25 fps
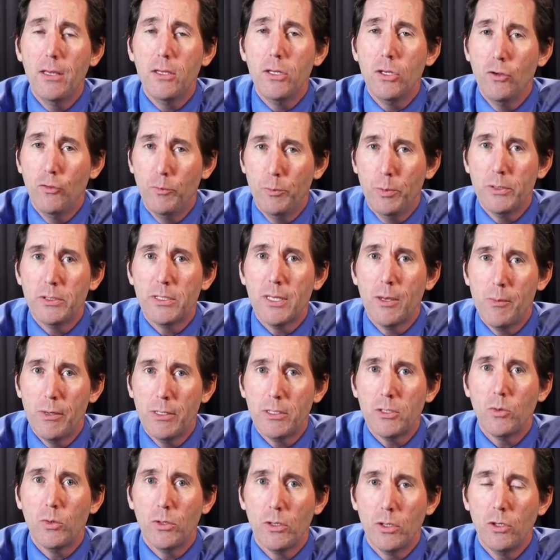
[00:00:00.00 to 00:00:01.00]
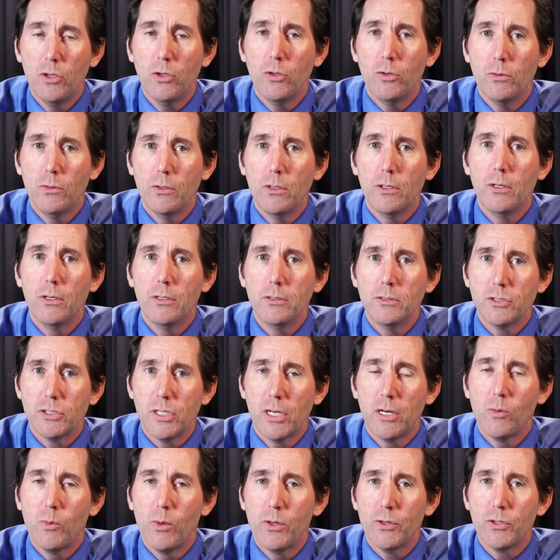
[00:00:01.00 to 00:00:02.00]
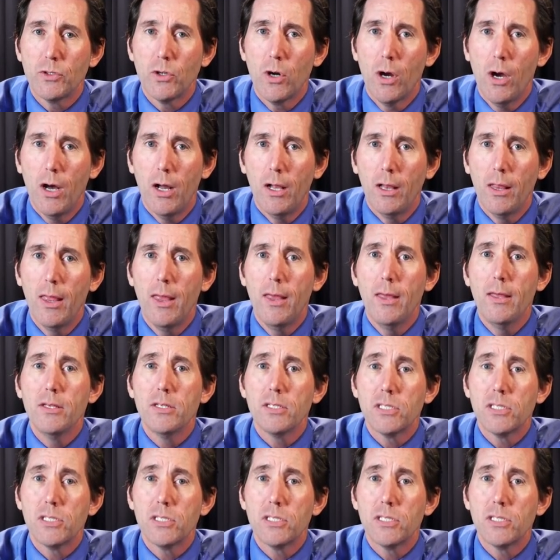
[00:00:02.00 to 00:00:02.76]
you've put them into acute sudden withdrawal.